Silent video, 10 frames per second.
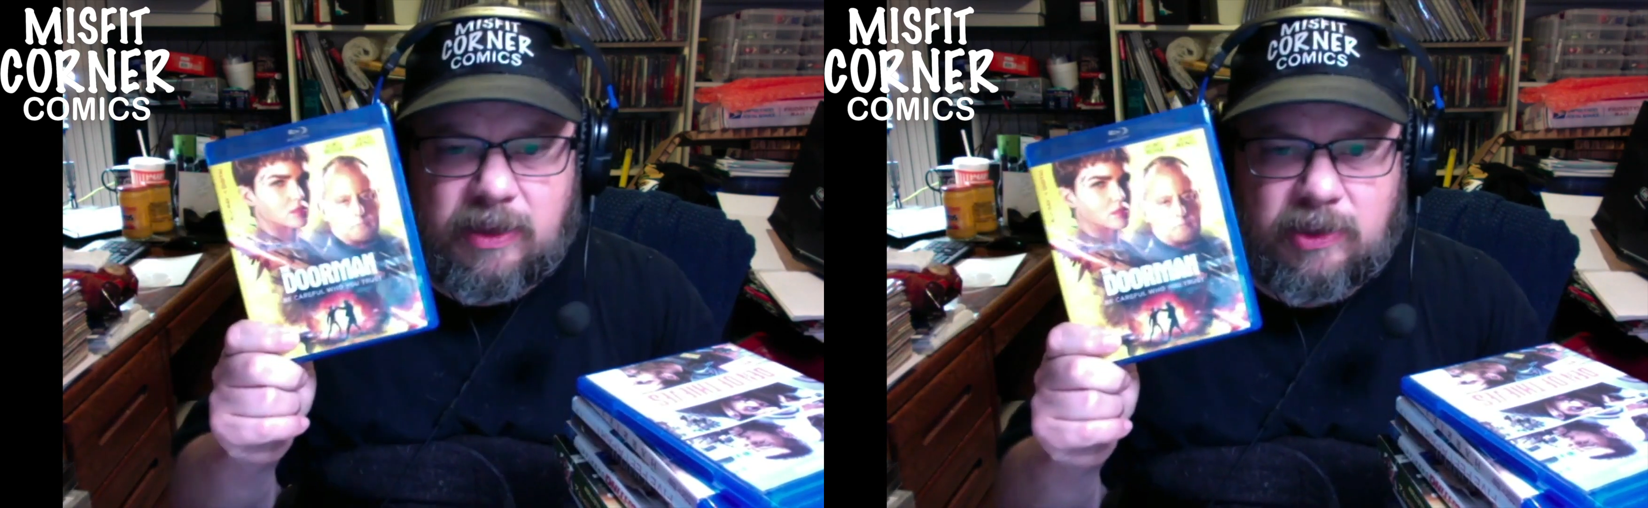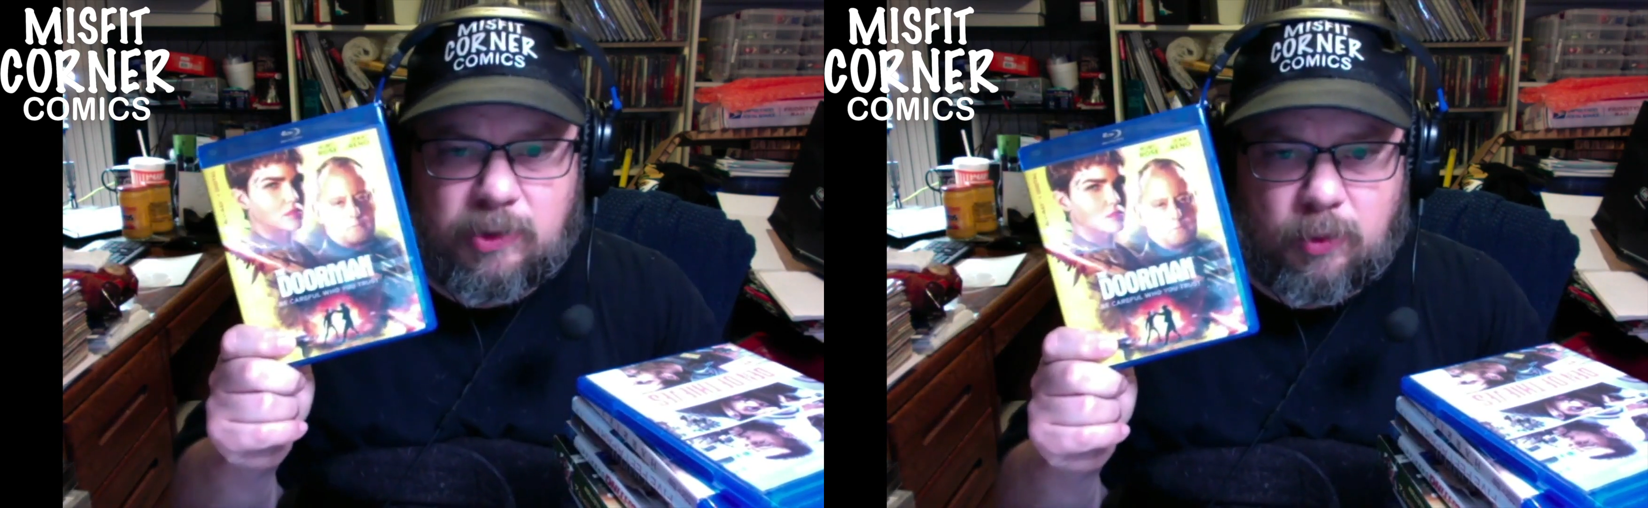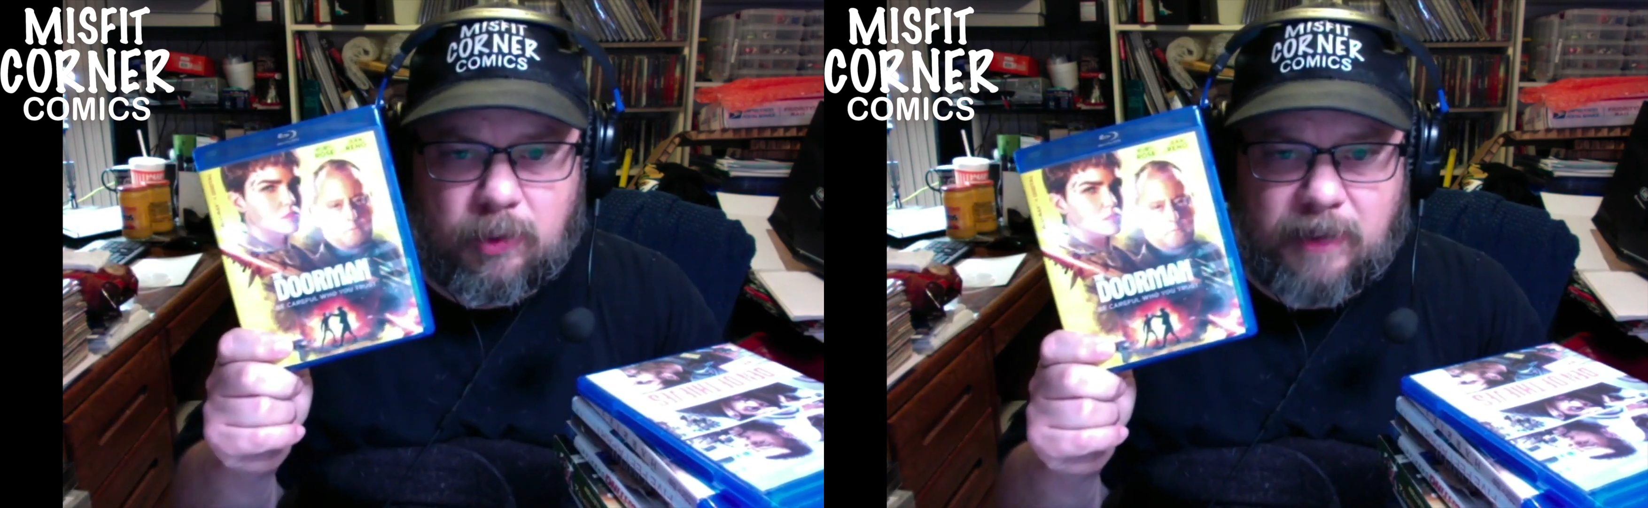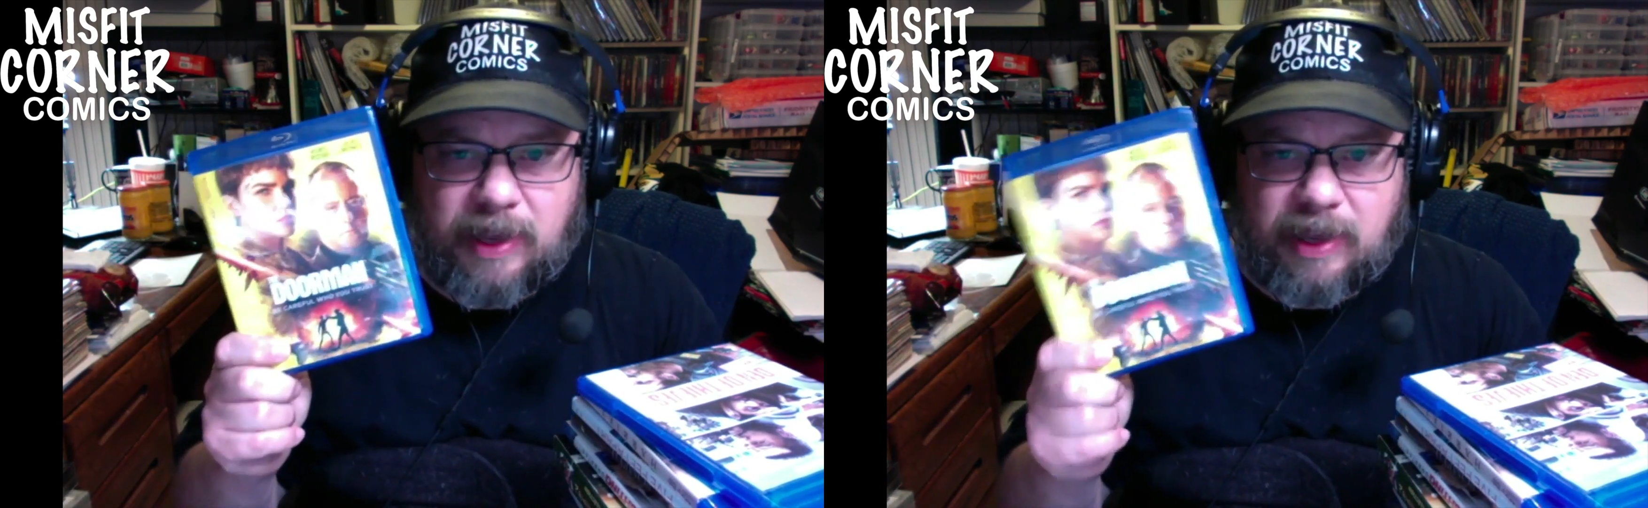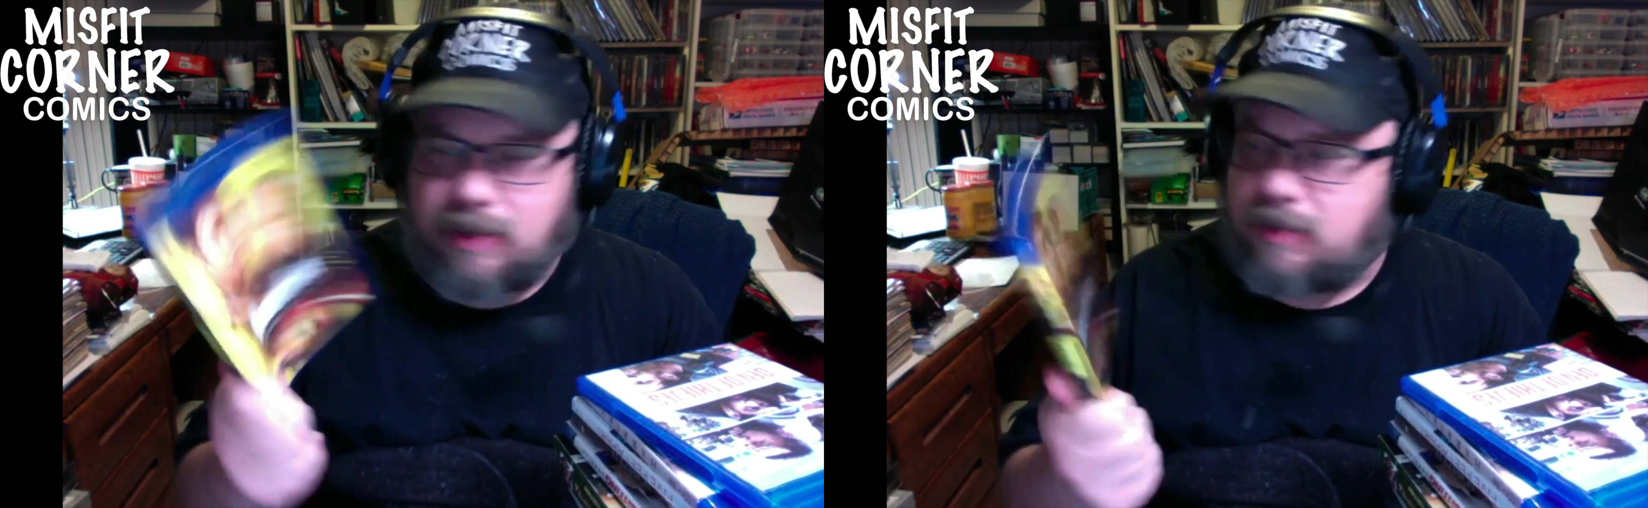
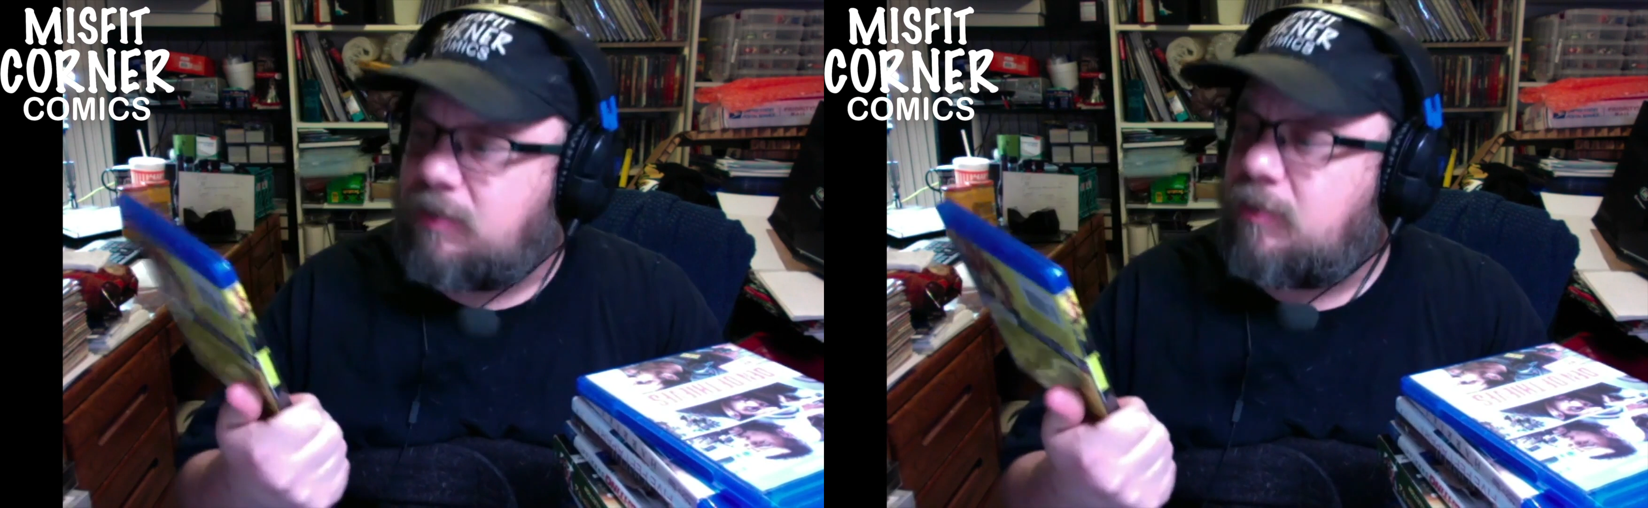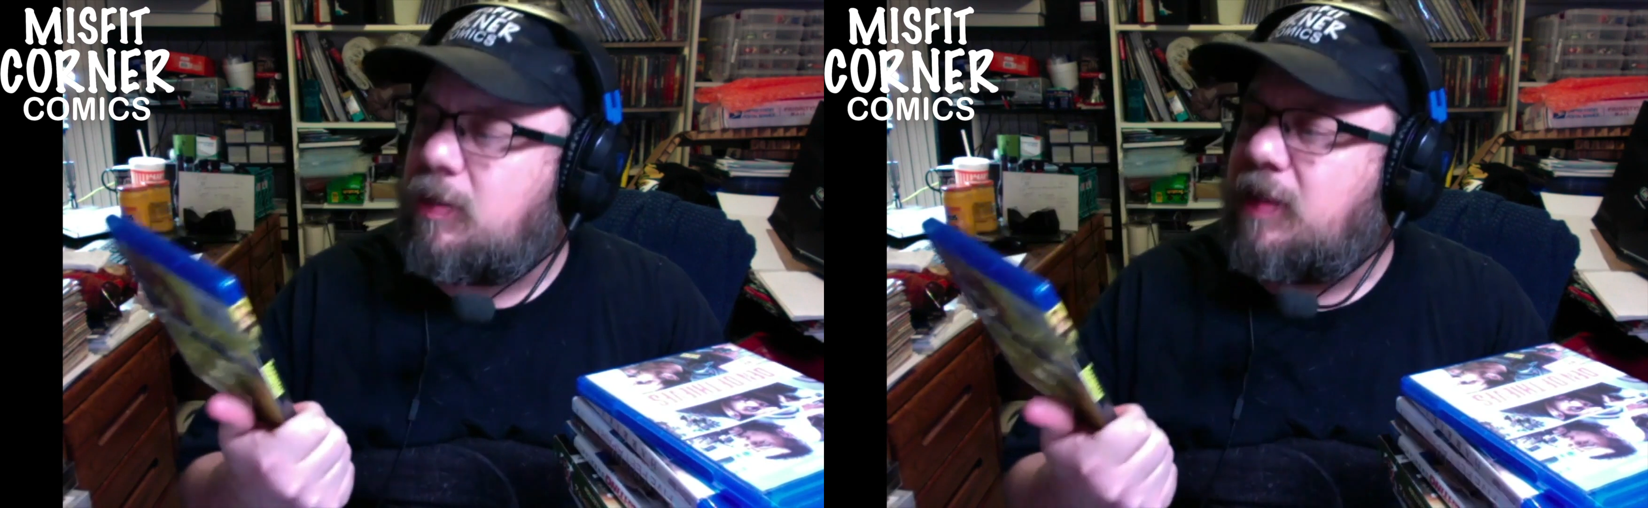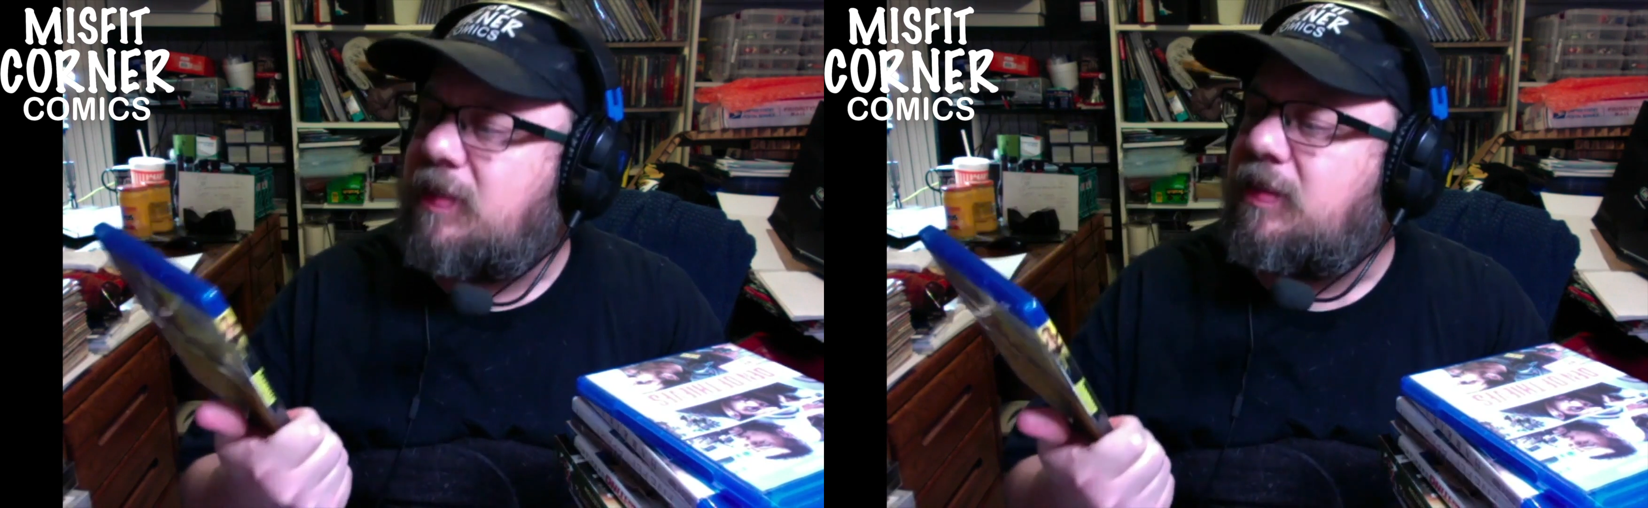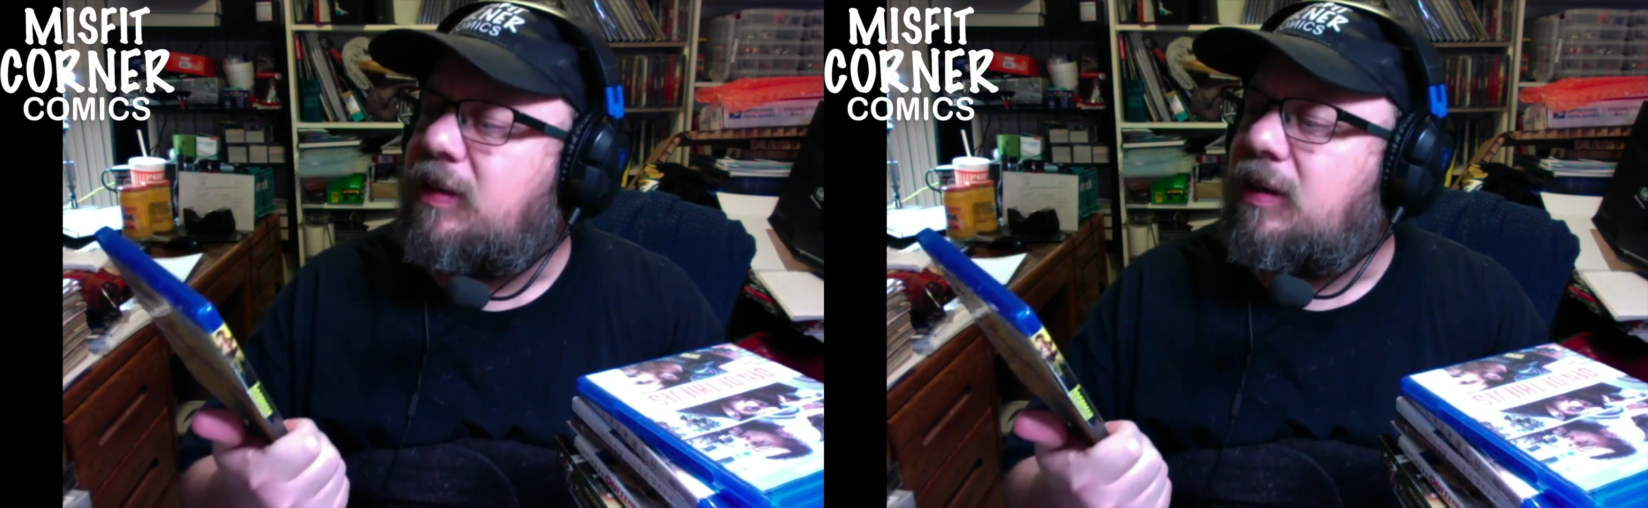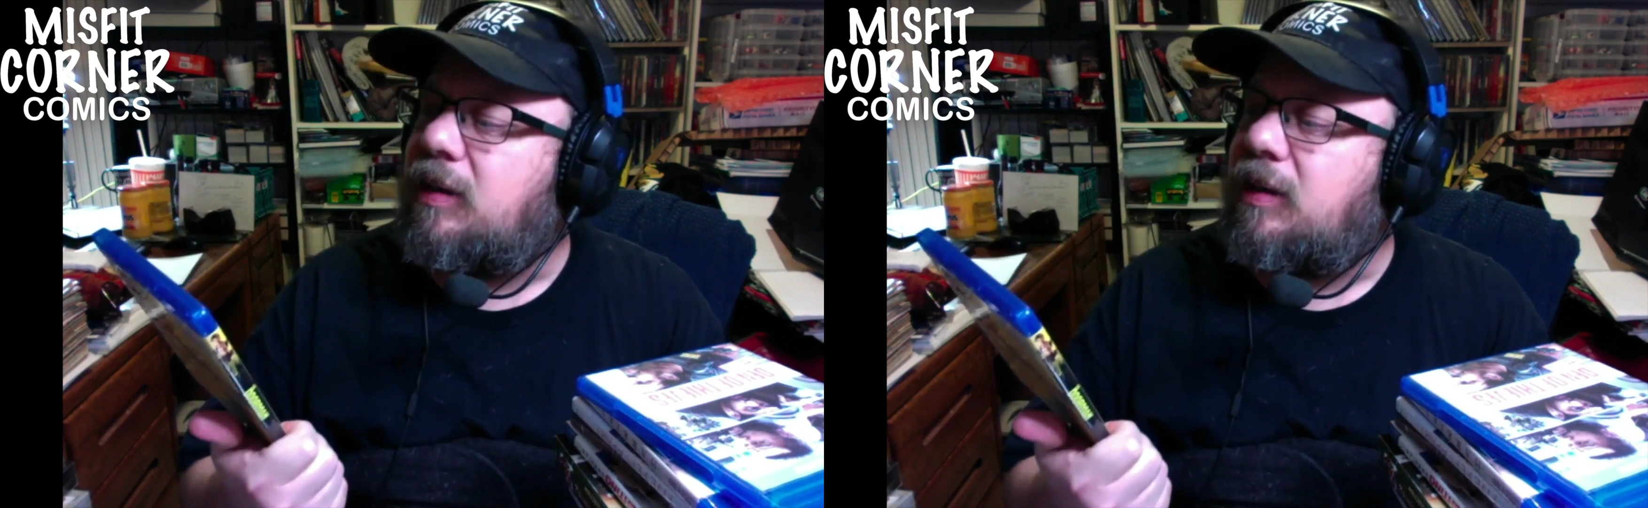Doorman with